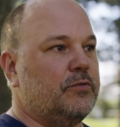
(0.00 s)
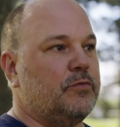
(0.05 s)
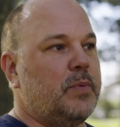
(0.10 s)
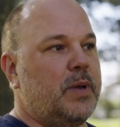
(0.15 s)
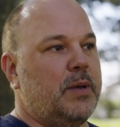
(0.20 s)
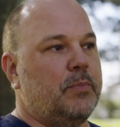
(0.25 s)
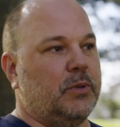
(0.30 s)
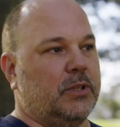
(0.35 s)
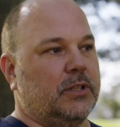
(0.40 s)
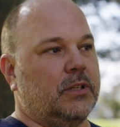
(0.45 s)
of
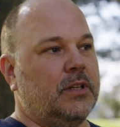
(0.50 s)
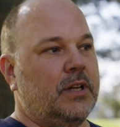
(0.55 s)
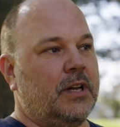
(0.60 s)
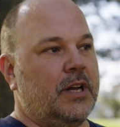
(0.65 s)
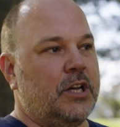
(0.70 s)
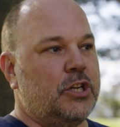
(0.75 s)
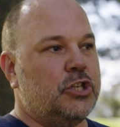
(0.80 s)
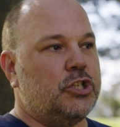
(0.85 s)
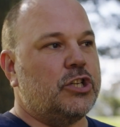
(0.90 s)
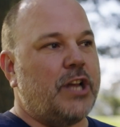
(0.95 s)
people
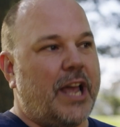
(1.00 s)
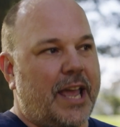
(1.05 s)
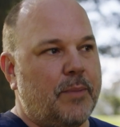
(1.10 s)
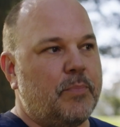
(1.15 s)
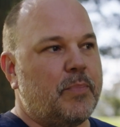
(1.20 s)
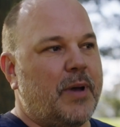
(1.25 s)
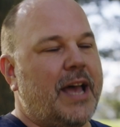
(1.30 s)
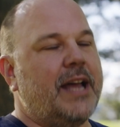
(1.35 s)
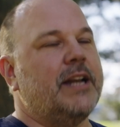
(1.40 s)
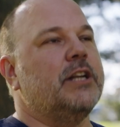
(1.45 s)

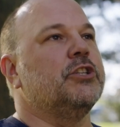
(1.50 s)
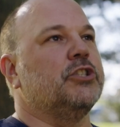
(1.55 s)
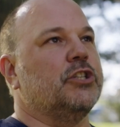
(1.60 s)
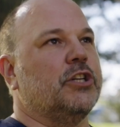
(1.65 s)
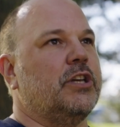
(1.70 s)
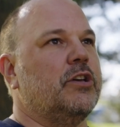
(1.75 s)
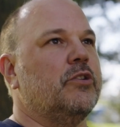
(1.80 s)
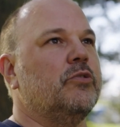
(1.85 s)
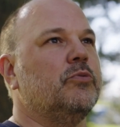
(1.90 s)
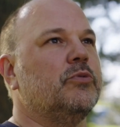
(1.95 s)
shape energy
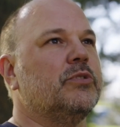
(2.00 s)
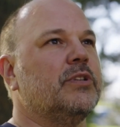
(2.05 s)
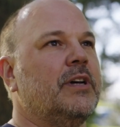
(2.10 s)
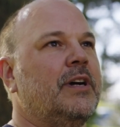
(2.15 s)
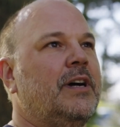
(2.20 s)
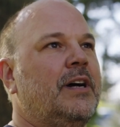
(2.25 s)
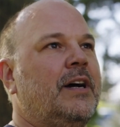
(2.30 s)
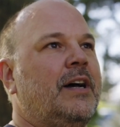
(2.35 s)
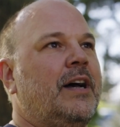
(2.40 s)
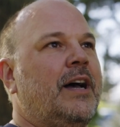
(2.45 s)
use.
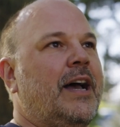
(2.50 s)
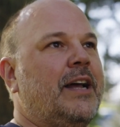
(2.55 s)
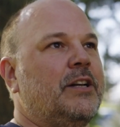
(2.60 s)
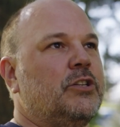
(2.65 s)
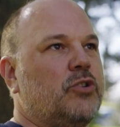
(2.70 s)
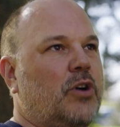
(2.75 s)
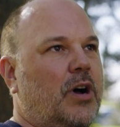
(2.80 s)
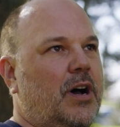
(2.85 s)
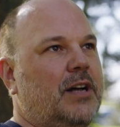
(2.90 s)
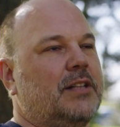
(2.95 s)
And
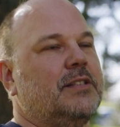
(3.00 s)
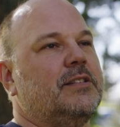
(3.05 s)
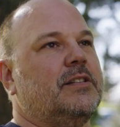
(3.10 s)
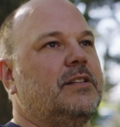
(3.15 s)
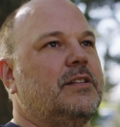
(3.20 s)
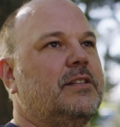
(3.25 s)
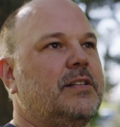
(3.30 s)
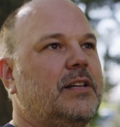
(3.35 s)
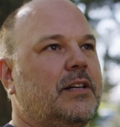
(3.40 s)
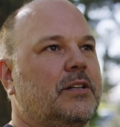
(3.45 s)
to
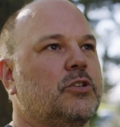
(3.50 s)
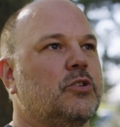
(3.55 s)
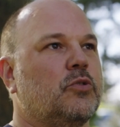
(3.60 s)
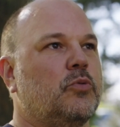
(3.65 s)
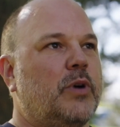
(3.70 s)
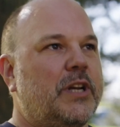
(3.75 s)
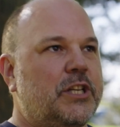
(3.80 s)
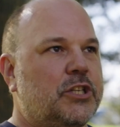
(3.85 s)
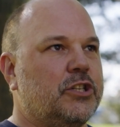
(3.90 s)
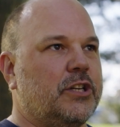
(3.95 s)
answer such
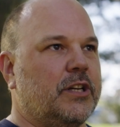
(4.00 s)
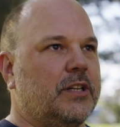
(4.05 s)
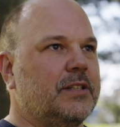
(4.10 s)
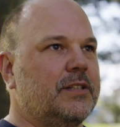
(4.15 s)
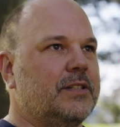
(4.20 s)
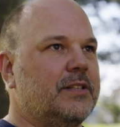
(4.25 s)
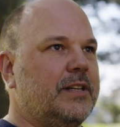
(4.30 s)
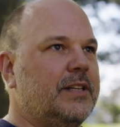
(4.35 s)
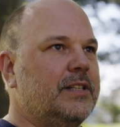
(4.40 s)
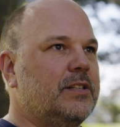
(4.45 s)

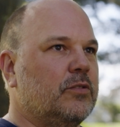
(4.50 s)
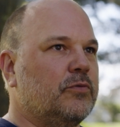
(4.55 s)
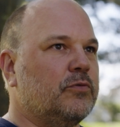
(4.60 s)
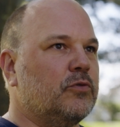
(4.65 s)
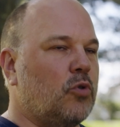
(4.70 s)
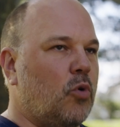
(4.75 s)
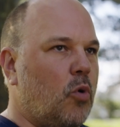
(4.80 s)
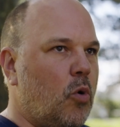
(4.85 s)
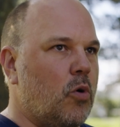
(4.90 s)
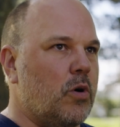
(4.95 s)
questions, it's of
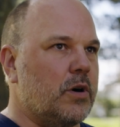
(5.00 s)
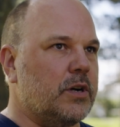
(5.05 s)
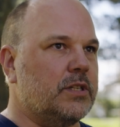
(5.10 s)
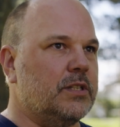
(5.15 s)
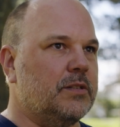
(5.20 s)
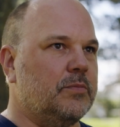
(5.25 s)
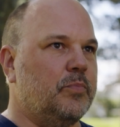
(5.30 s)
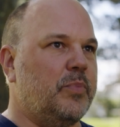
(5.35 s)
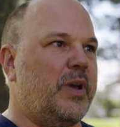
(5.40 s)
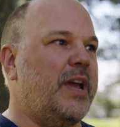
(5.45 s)

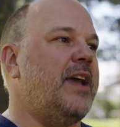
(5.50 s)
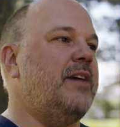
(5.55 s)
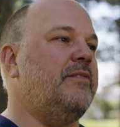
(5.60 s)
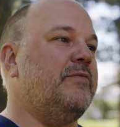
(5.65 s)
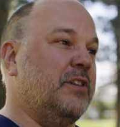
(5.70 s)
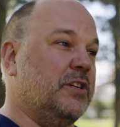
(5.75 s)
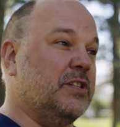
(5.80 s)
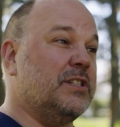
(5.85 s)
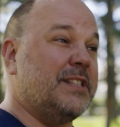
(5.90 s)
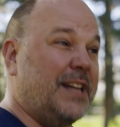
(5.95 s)
course
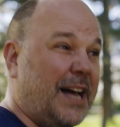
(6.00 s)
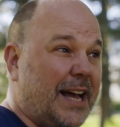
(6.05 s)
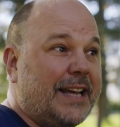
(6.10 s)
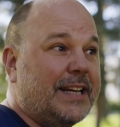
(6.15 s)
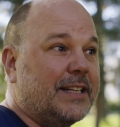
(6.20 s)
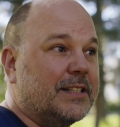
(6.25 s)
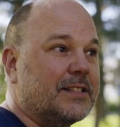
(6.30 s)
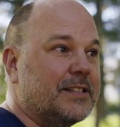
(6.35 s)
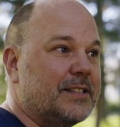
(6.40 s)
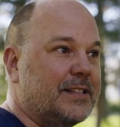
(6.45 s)
behavior
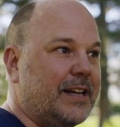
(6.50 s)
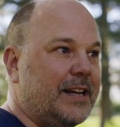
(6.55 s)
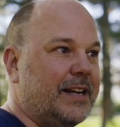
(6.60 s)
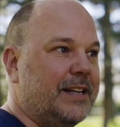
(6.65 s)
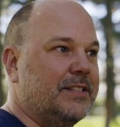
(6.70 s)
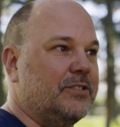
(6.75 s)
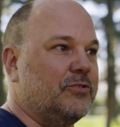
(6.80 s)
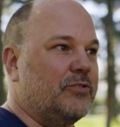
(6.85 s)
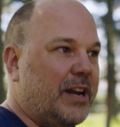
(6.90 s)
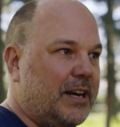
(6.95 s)
science that
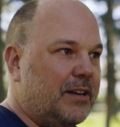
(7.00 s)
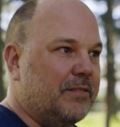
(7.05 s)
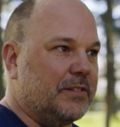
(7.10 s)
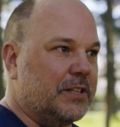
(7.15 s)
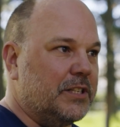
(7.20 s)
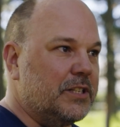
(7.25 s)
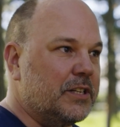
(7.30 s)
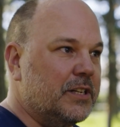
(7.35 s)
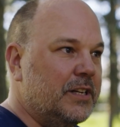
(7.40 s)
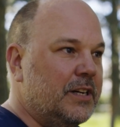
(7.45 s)
is
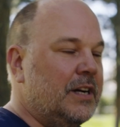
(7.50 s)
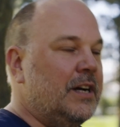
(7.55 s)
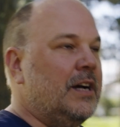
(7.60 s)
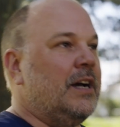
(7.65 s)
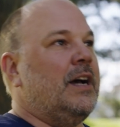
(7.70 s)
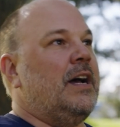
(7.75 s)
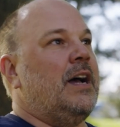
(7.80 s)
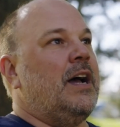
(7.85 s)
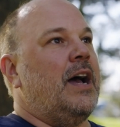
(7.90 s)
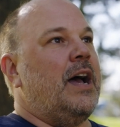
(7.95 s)
relevant.
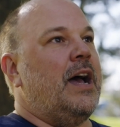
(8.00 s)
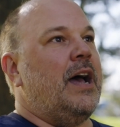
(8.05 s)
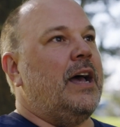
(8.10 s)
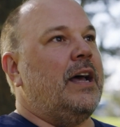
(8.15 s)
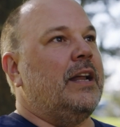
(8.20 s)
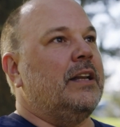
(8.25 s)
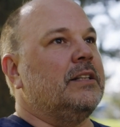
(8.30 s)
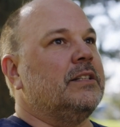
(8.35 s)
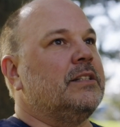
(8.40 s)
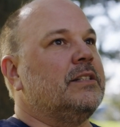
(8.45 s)

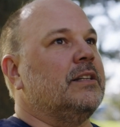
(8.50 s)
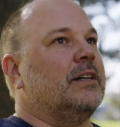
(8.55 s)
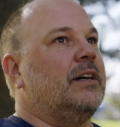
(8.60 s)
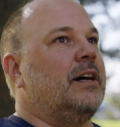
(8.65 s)
And